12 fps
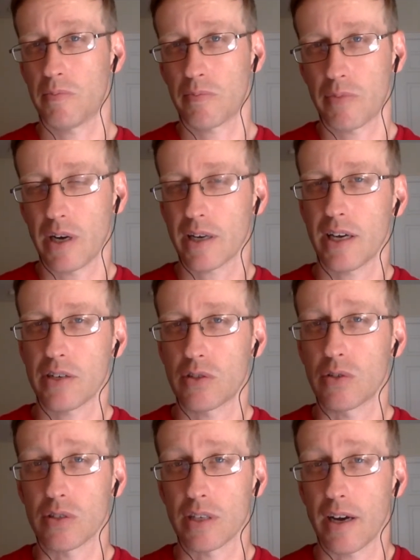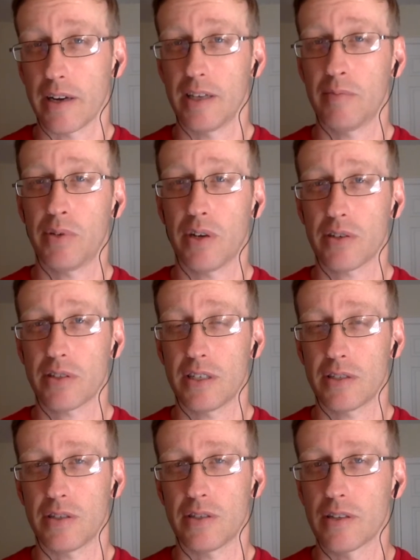broadcast usually on NPR
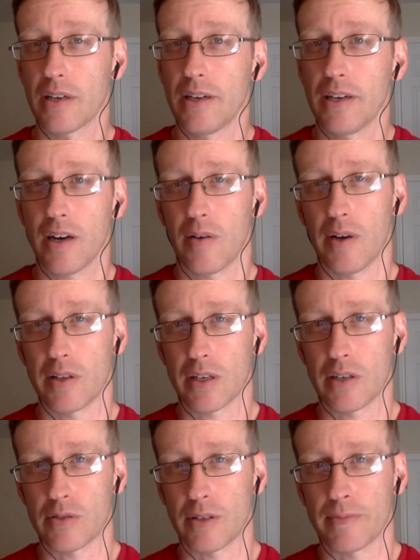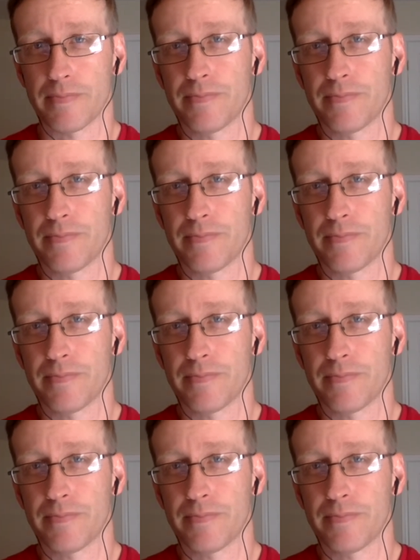stations around the country.